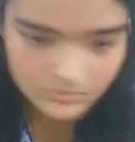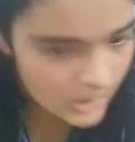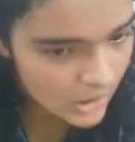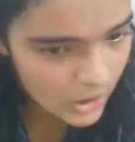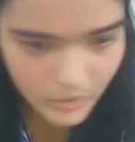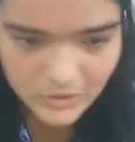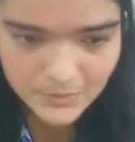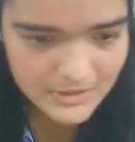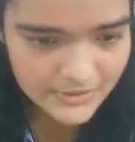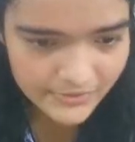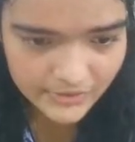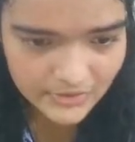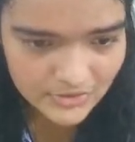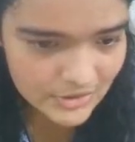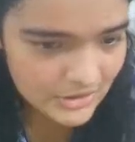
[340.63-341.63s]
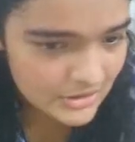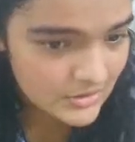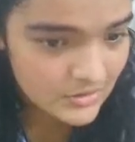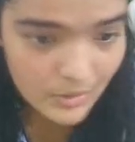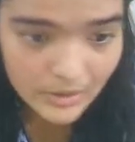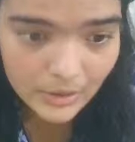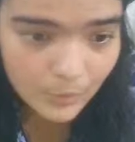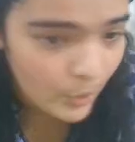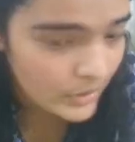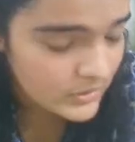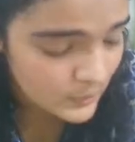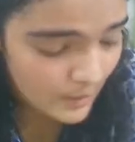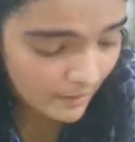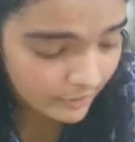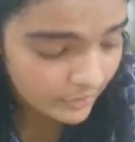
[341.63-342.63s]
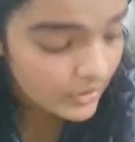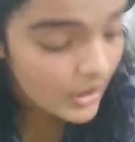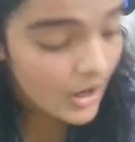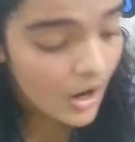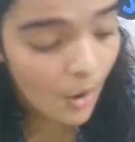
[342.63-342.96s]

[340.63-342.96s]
no specific restrictions on it whatsoever.